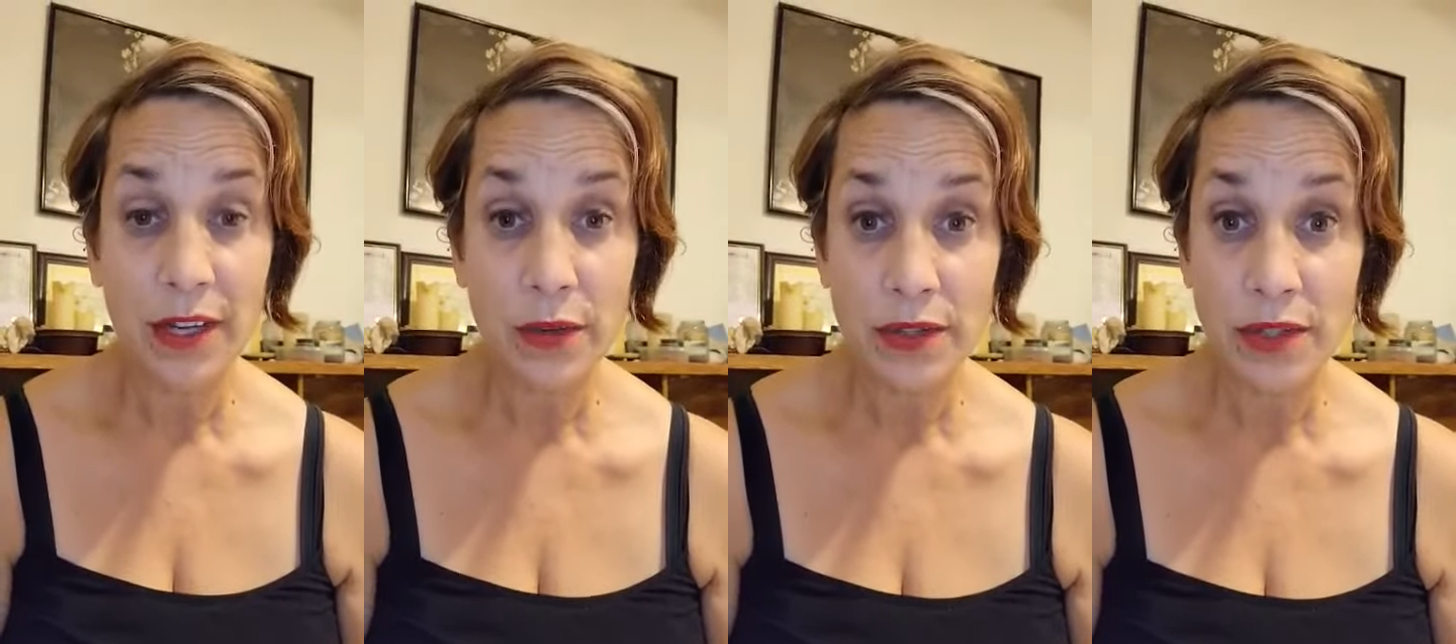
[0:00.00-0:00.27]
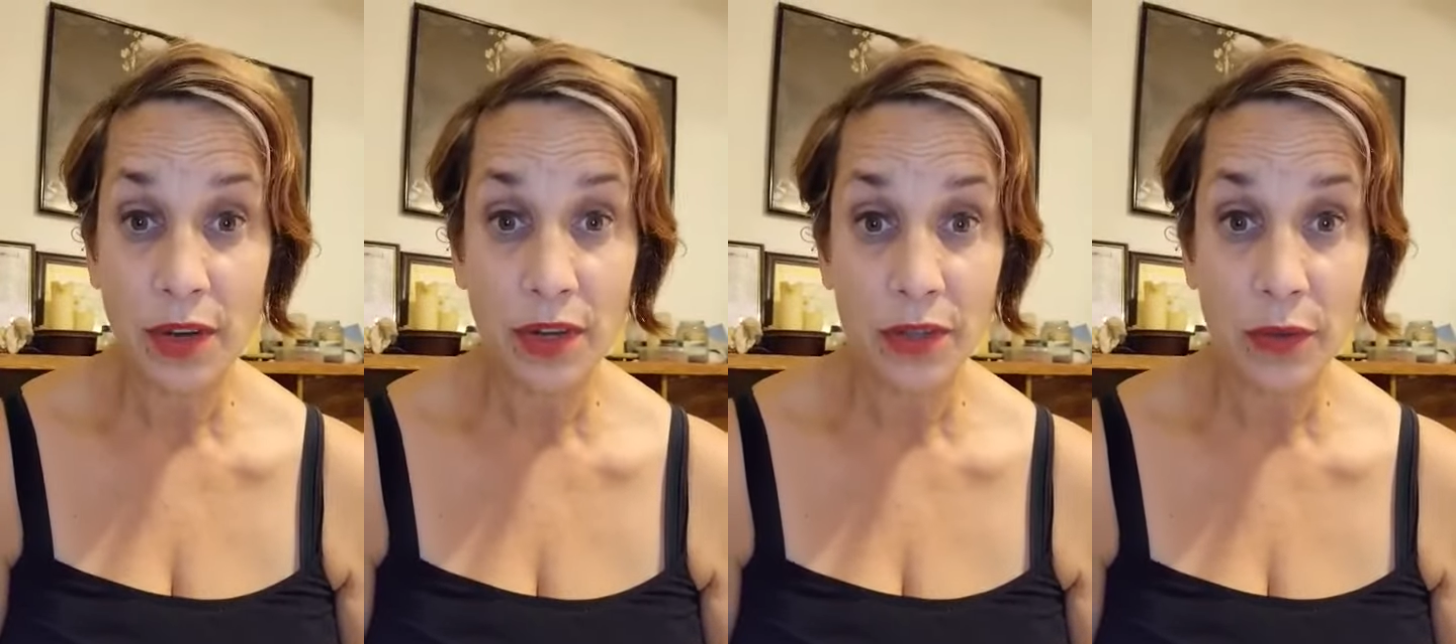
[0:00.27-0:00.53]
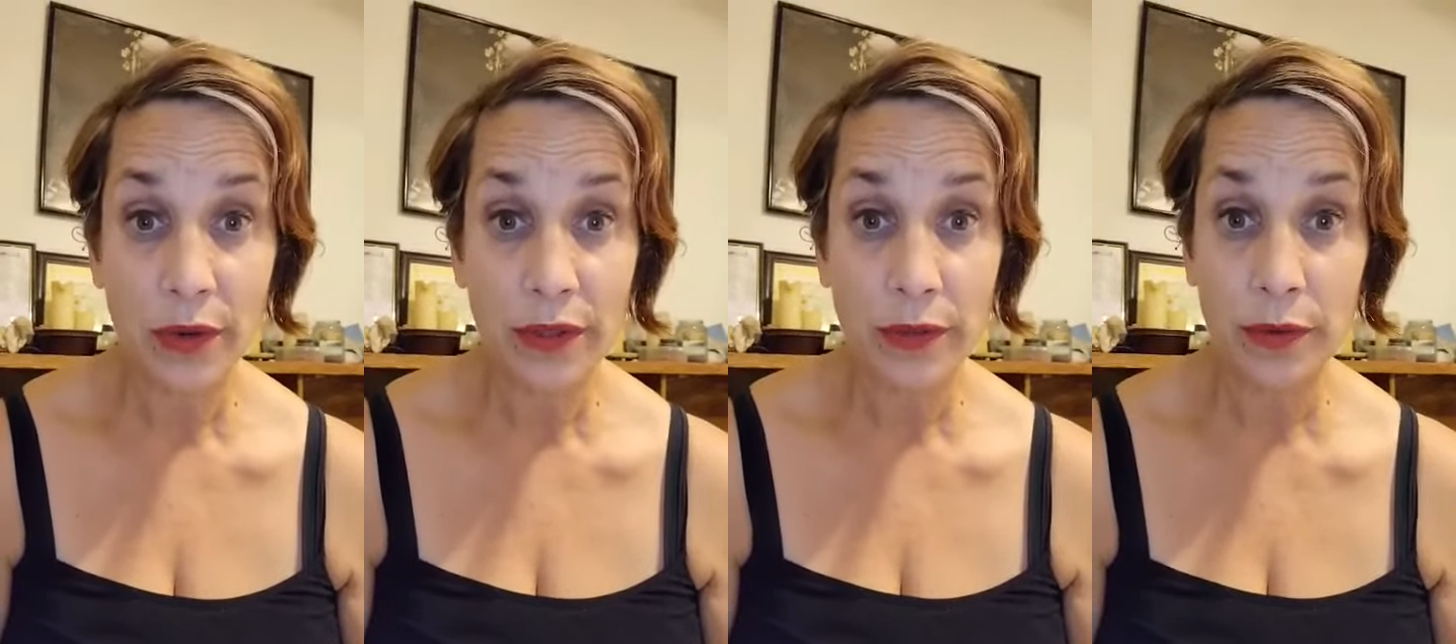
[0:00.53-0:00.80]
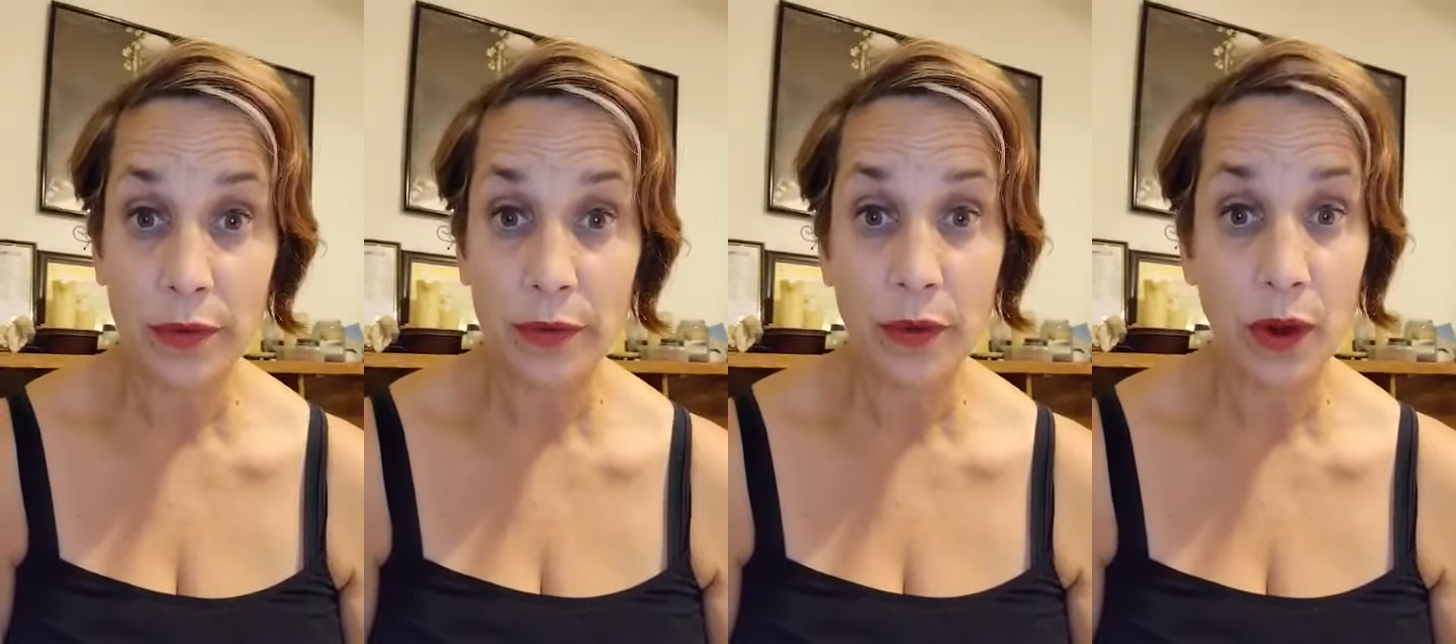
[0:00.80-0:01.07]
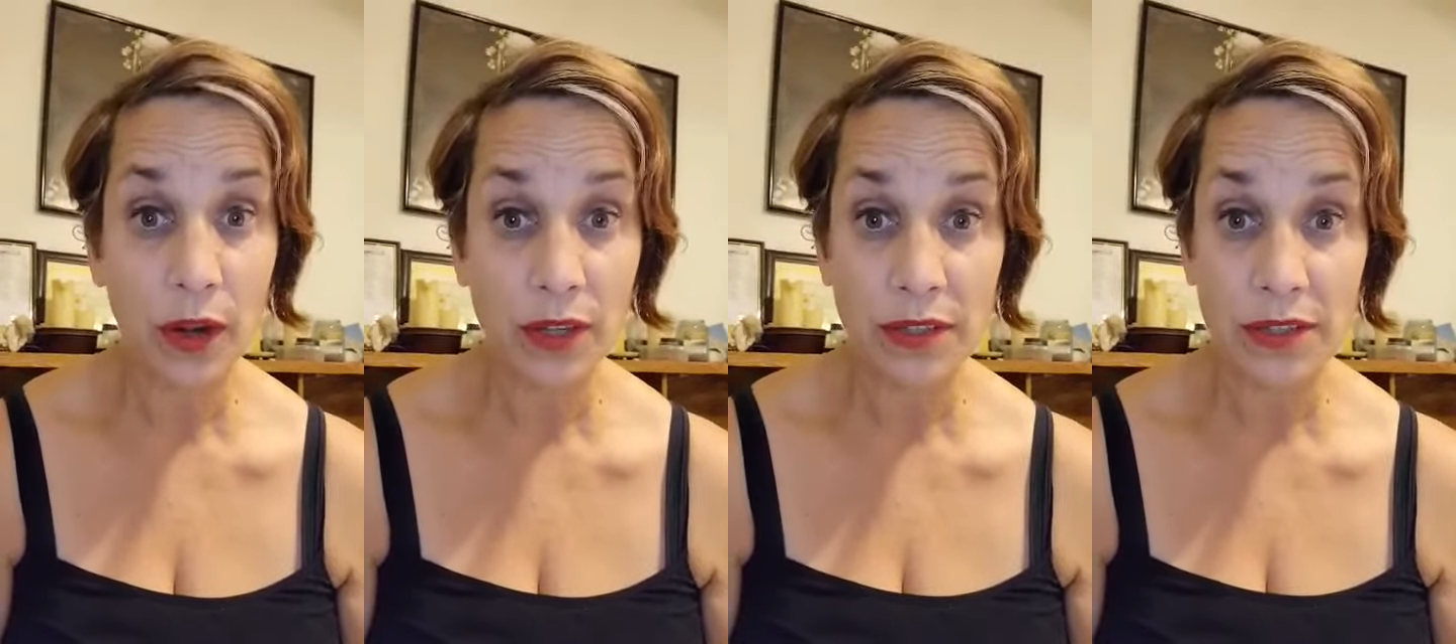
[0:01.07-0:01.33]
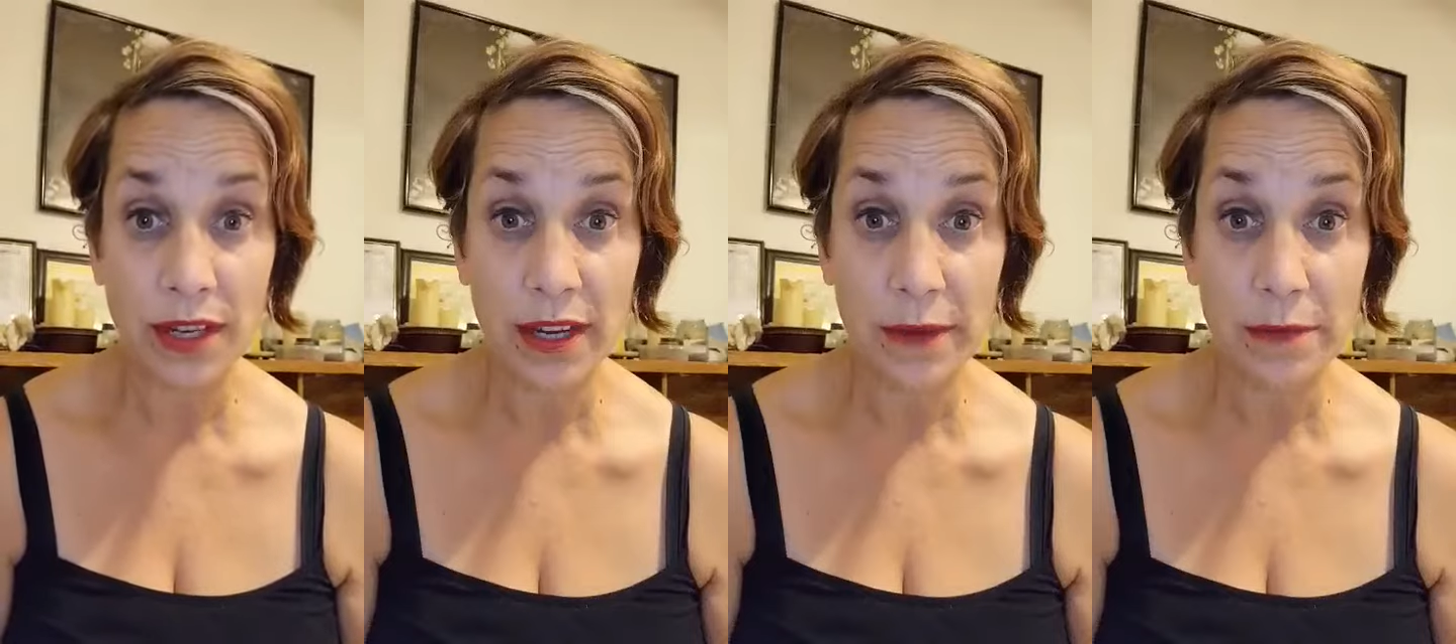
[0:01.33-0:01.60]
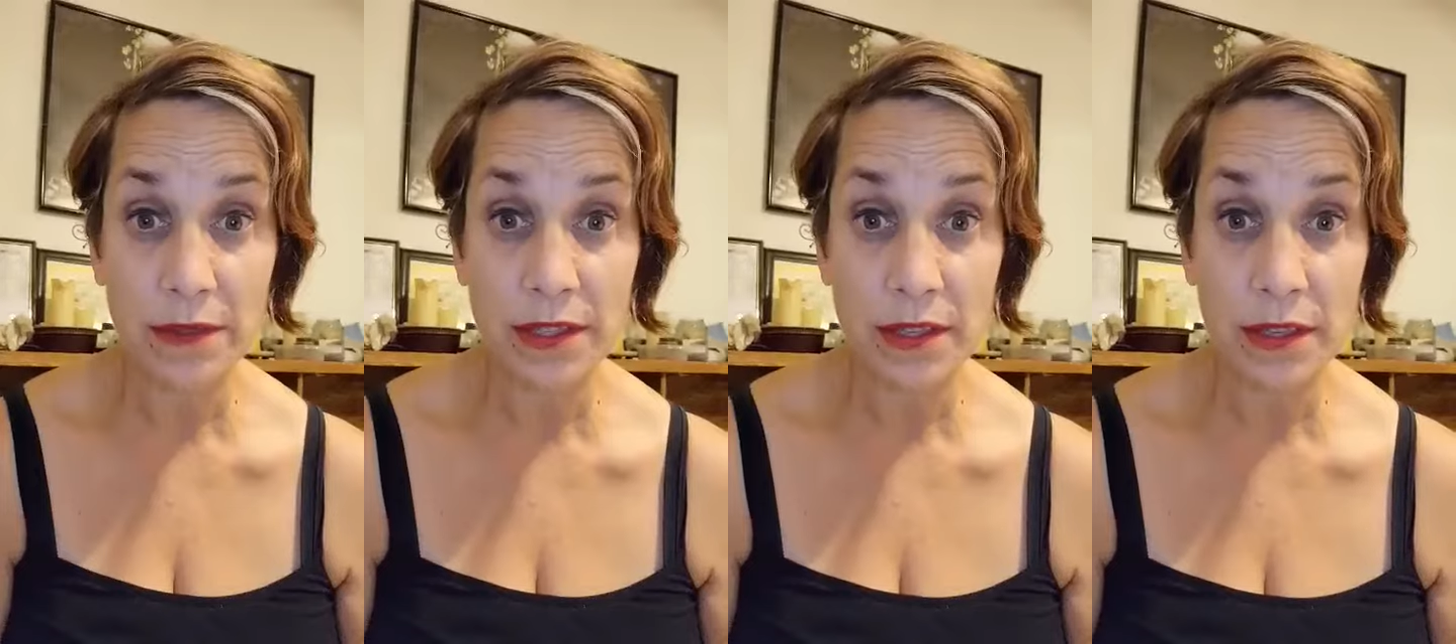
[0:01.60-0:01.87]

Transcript: hard going through hard times.